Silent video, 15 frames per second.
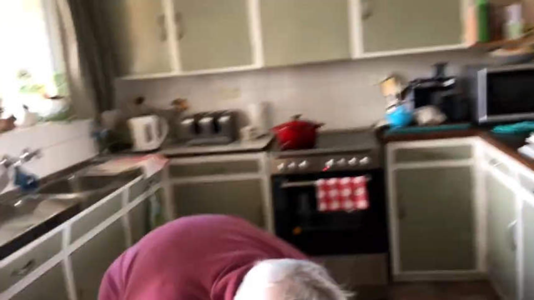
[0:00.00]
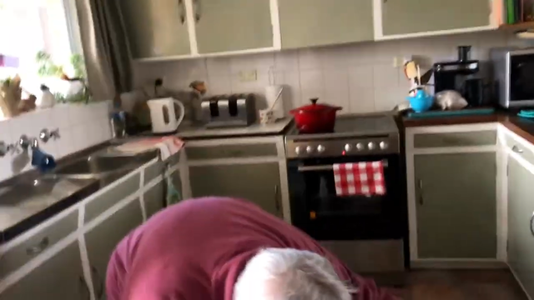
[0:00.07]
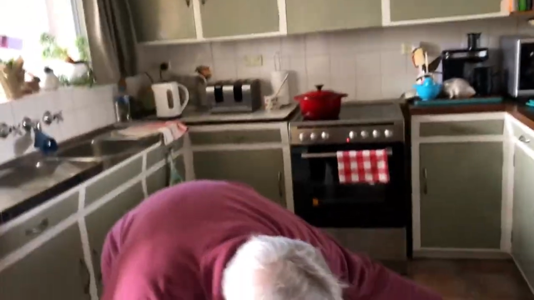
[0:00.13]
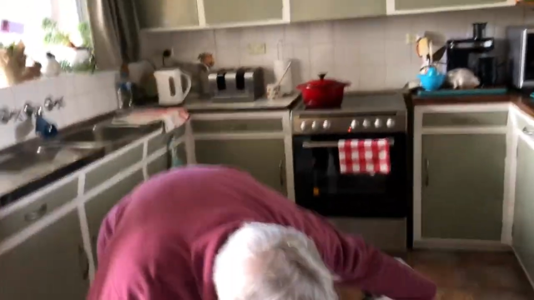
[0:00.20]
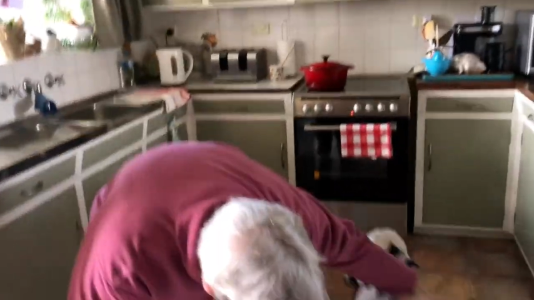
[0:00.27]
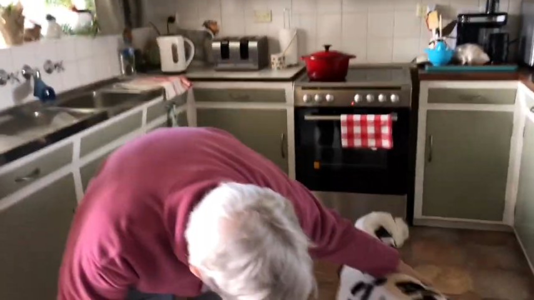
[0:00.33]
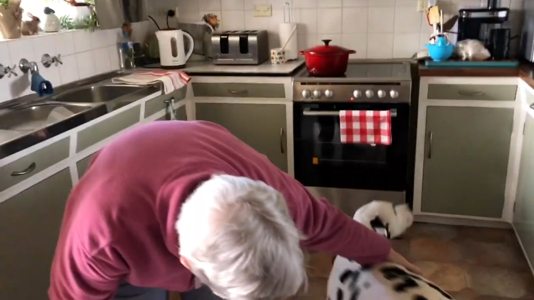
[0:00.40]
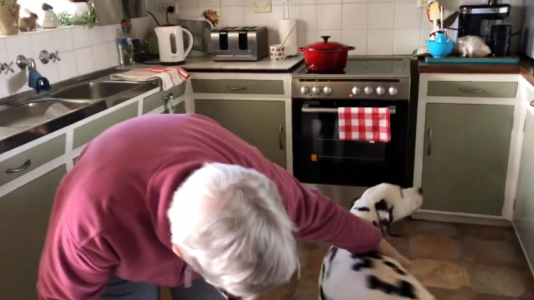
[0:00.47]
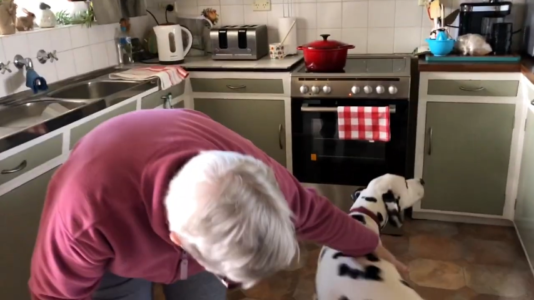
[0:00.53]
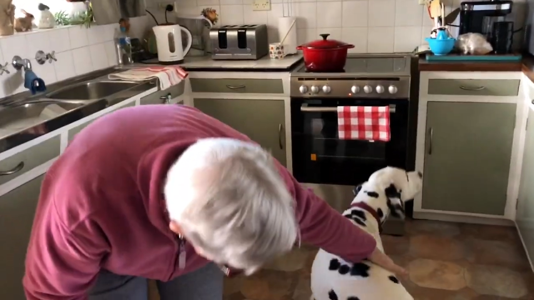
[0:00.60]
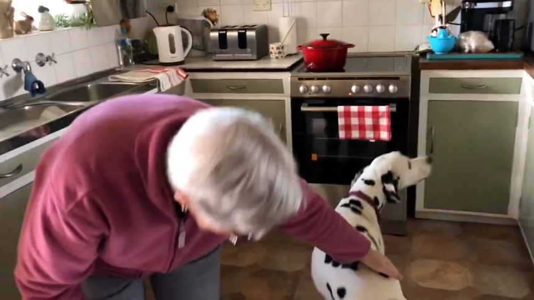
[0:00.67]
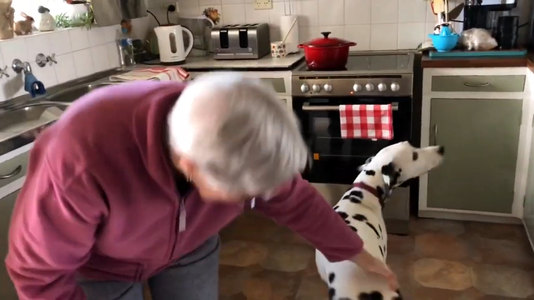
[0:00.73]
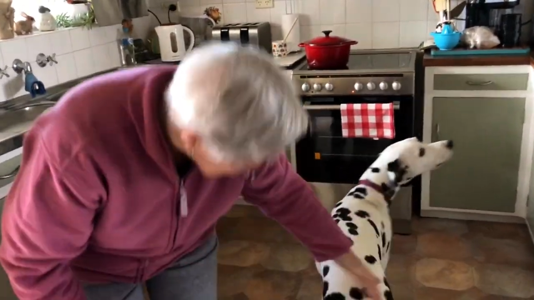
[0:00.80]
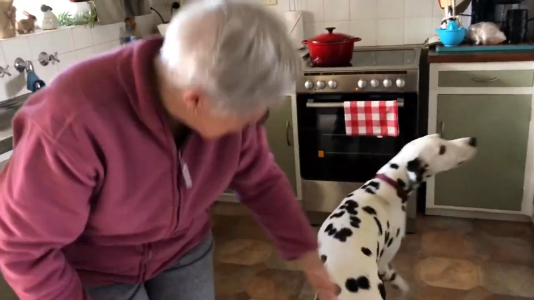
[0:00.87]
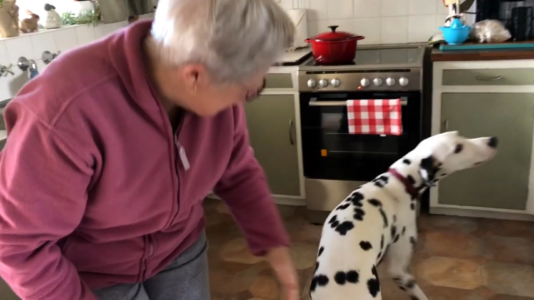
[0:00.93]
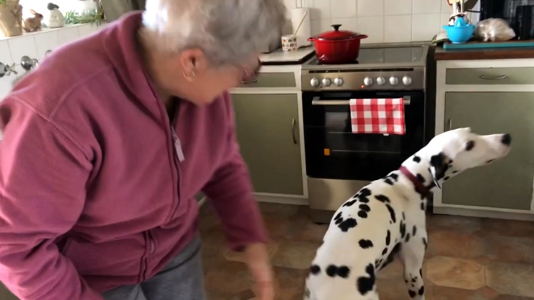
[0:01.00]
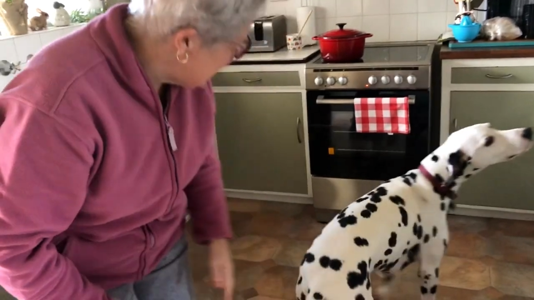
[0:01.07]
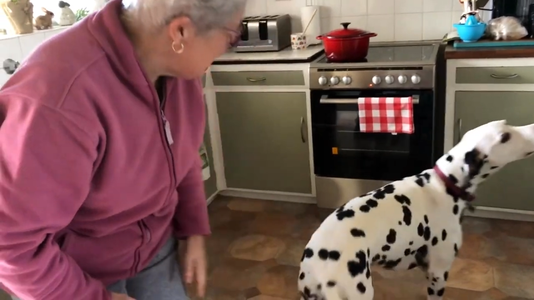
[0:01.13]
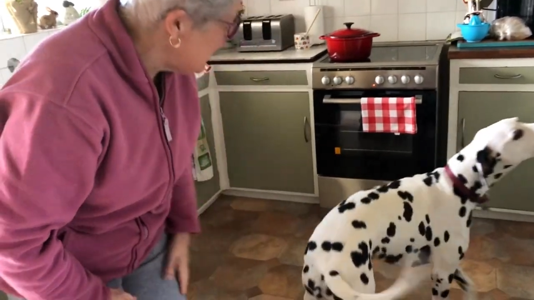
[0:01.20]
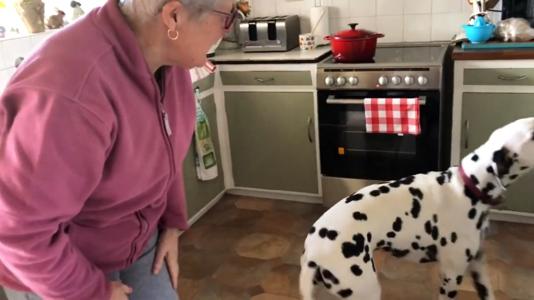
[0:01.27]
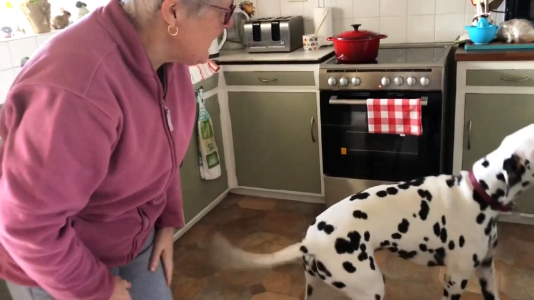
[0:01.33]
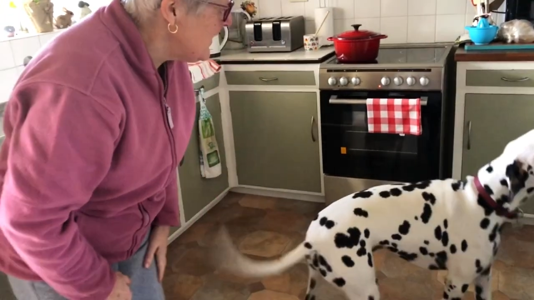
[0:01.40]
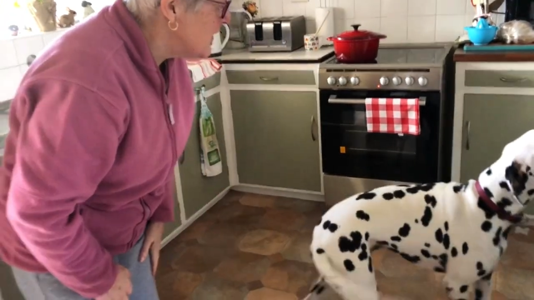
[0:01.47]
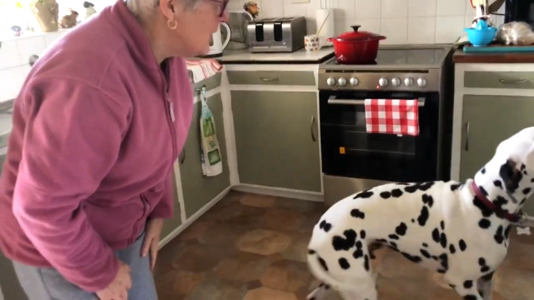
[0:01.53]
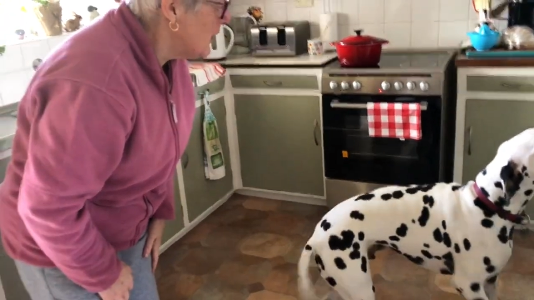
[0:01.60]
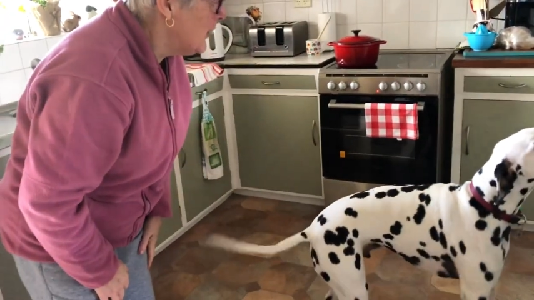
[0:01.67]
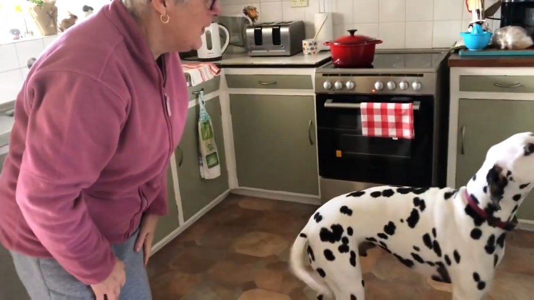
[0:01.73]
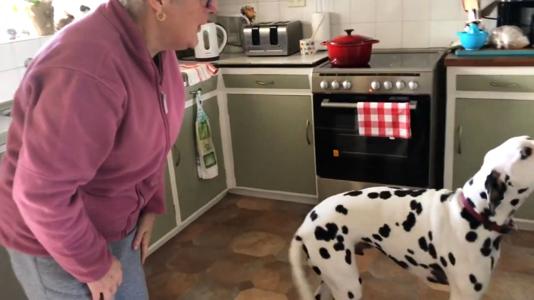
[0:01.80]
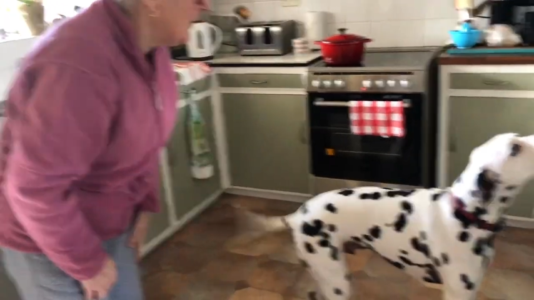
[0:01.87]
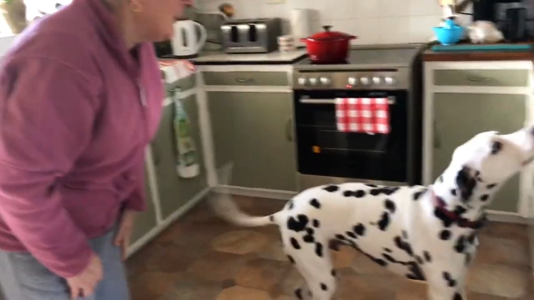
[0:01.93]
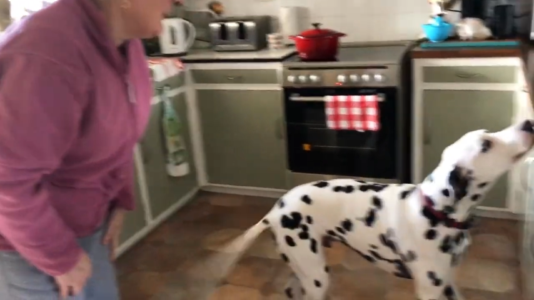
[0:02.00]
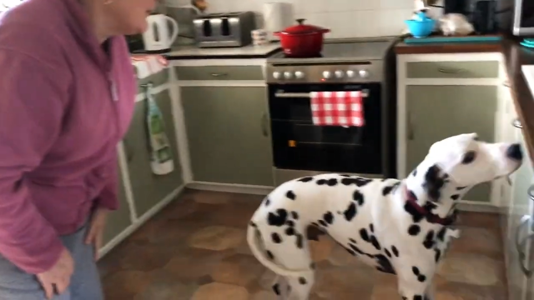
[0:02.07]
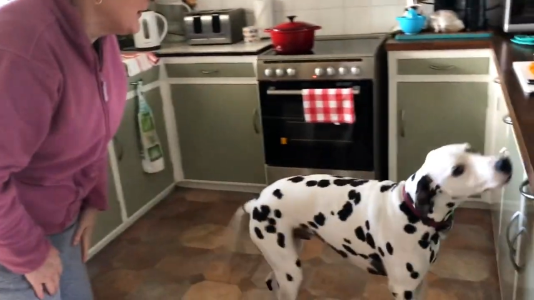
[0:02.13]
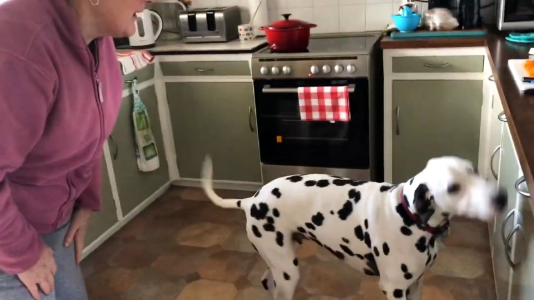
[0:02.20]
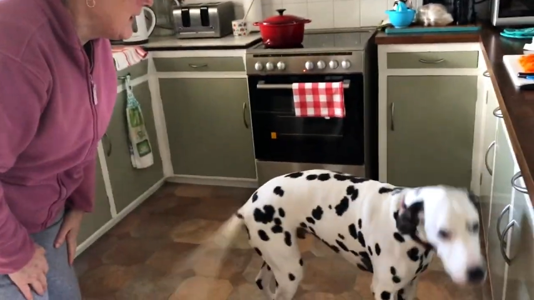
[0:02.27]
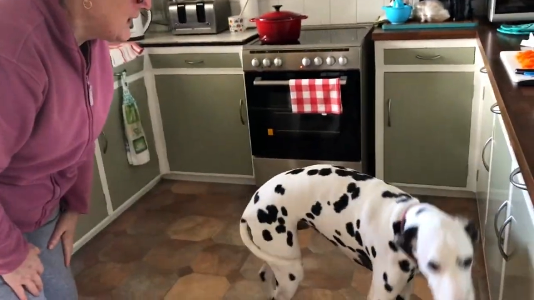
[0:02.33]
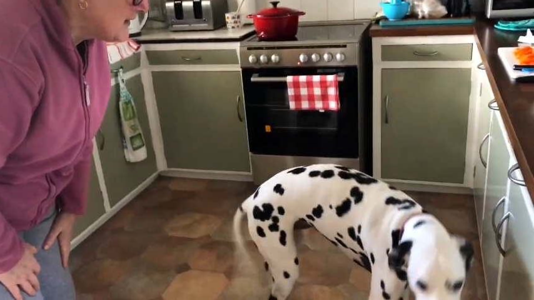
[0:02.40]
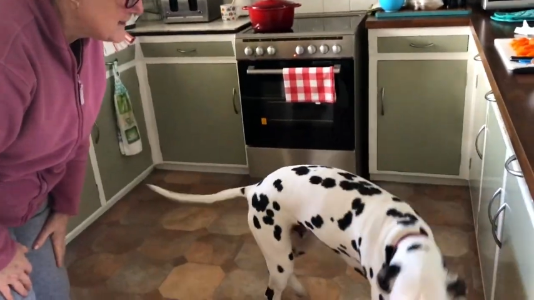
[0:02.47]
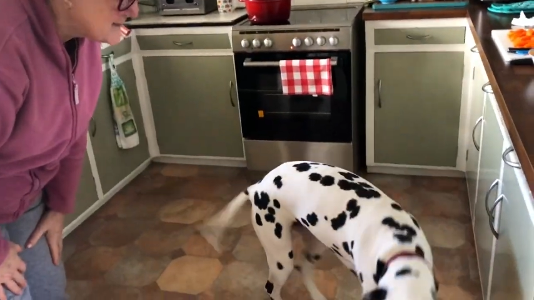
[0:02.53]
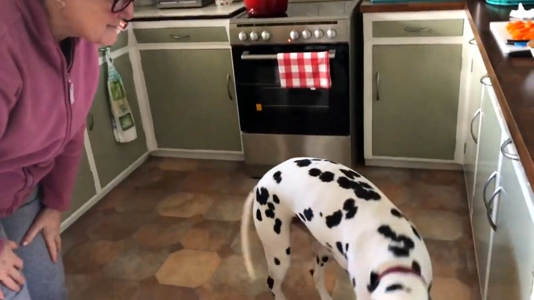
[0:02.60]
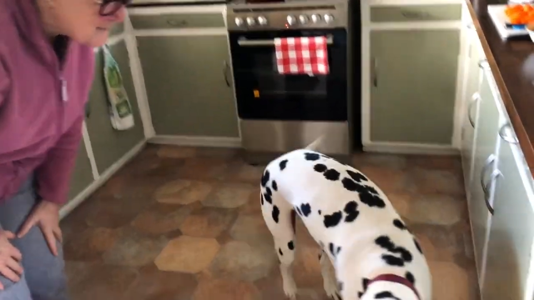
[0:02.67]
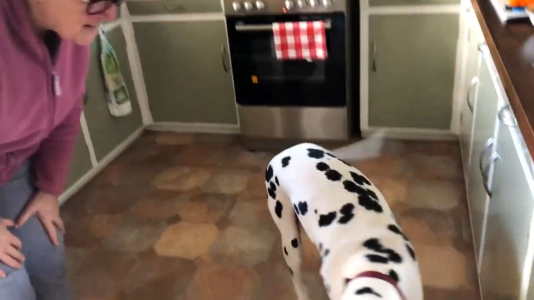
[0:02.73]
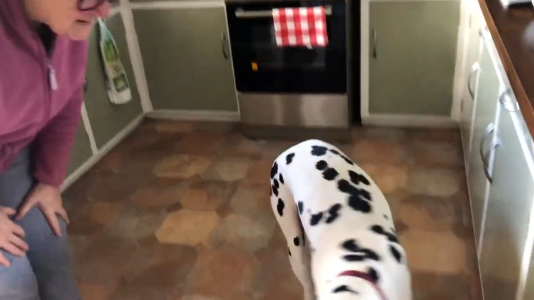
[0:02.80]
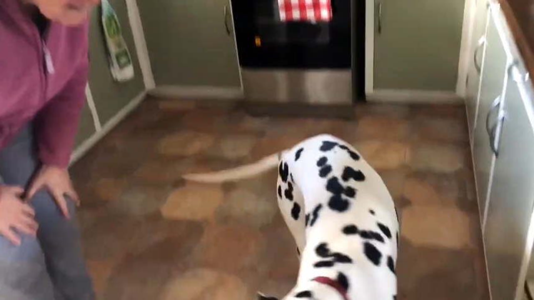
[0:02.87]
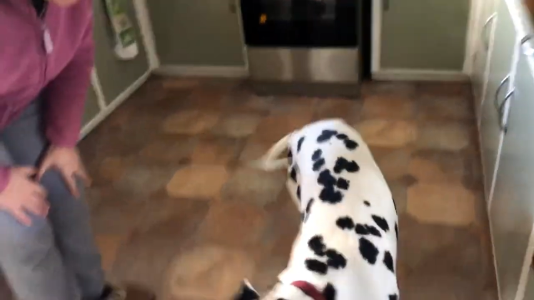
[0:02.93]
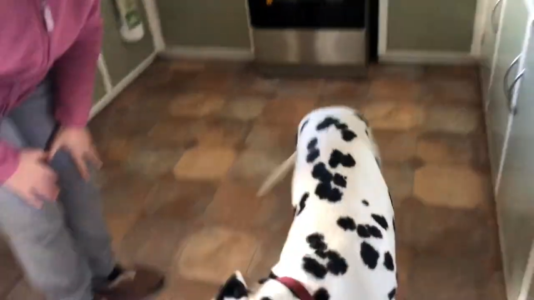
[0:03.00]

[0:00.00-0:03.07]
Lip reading: Nobody's mouth can be seen.